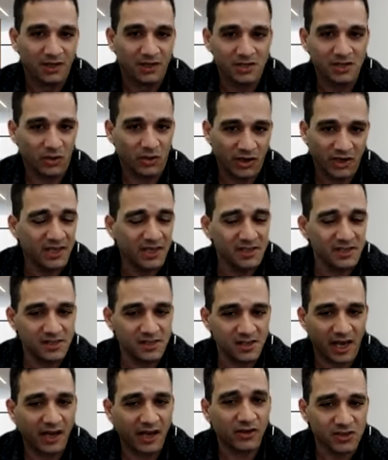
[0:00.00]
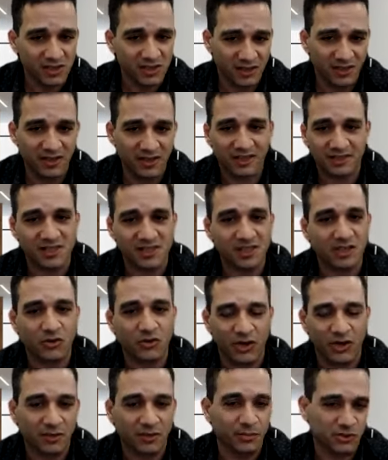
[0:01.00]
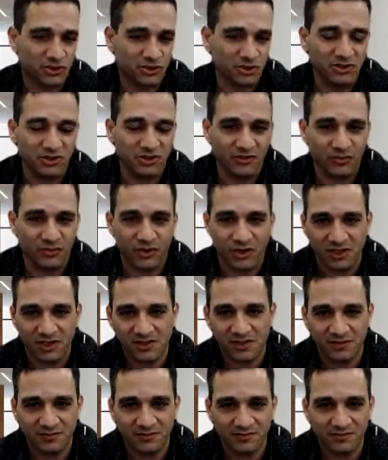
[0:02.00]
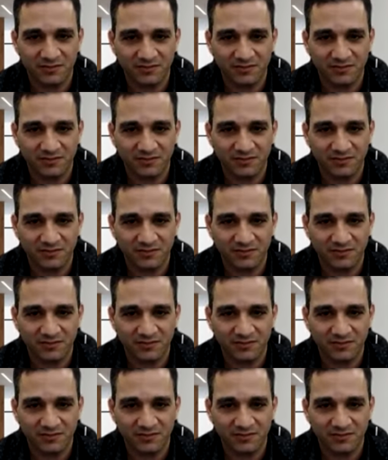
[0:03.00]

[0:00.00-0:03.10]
So it is. I consider that as a great opportunity for us.